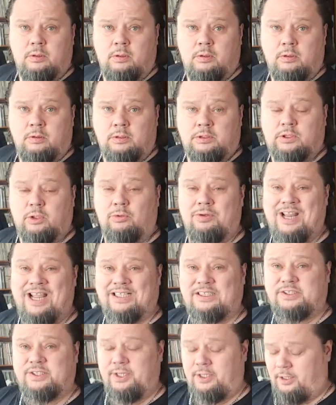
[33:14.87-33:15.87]
So next
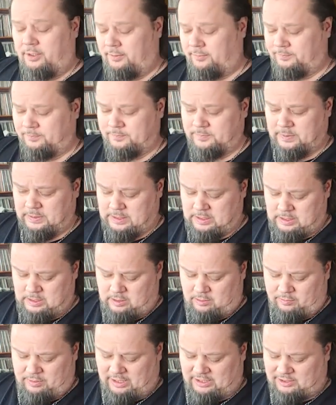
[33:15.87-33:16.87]
here,
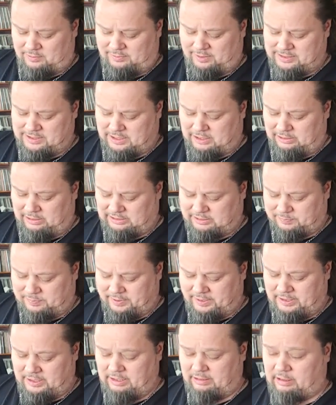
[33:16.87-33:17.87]
we got some Dizzy Gillespie.
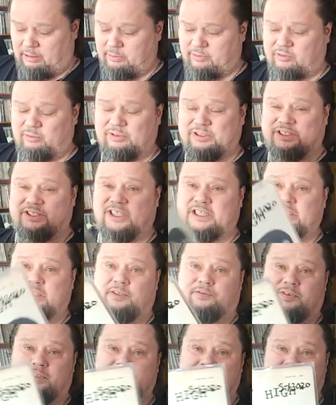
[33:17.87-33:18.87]
It comes from six
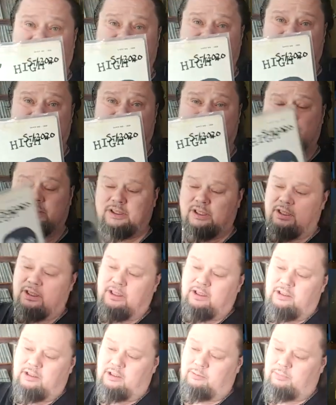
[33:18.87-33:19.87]
different sessions,
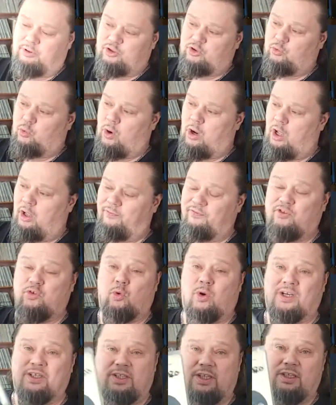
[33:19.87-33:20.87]
number
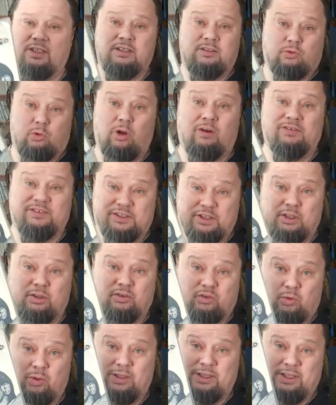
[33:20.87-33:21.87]

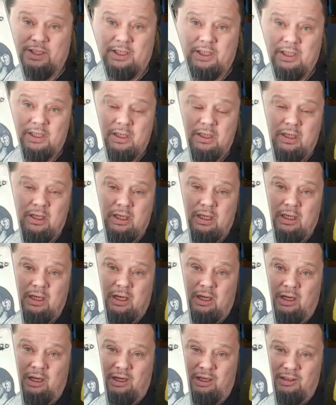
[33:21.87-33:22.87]
12020.
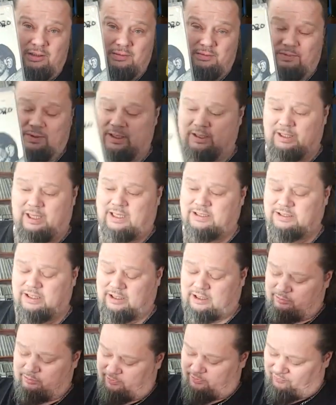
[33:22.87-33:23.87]
Like I said, it
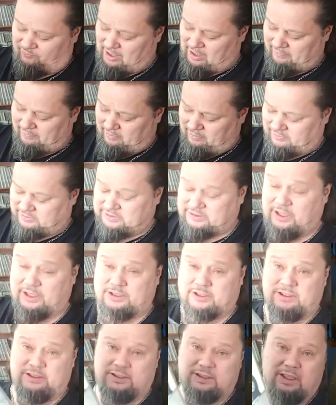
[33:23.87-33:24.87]
comes from five different
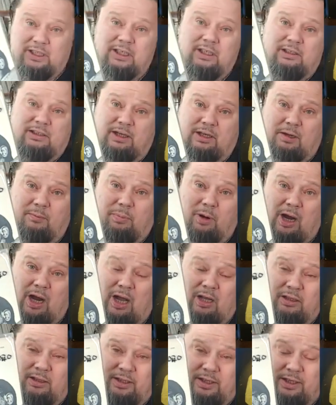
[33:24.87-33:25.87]
sessions. They
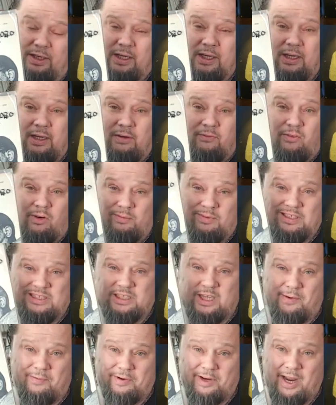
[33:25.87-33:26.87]
compiled it from the
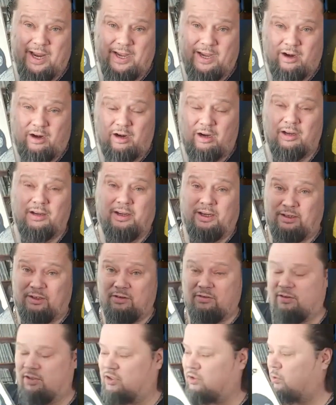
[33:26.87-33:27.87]
78 era into
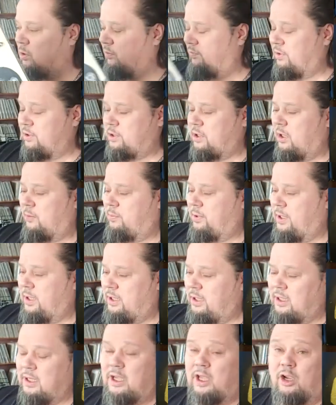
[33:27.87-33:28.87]
this 12-inch LP,
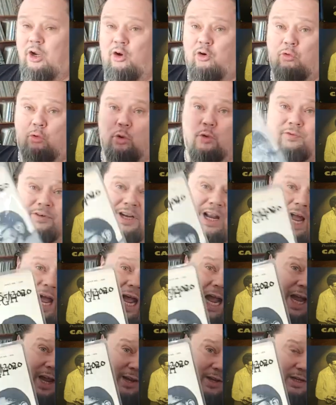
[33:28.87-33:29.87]
Groovin'
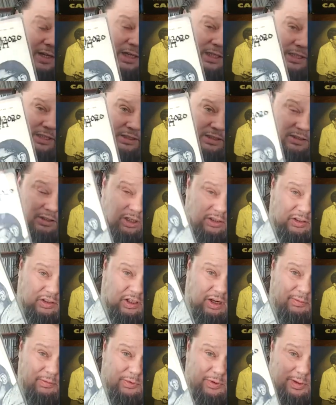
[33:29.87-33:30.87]
High. This also
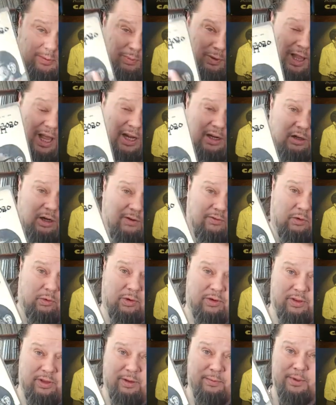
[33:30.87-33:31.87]
comes with a black cover where
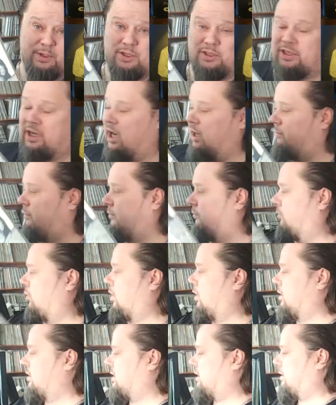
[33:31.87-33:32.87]
the image is kind of
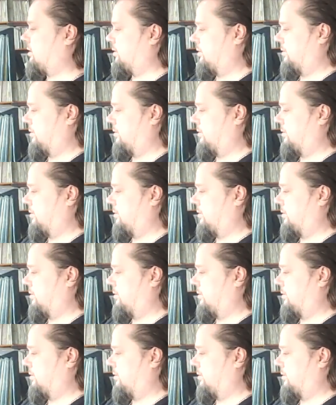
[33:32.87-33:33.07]
inversed.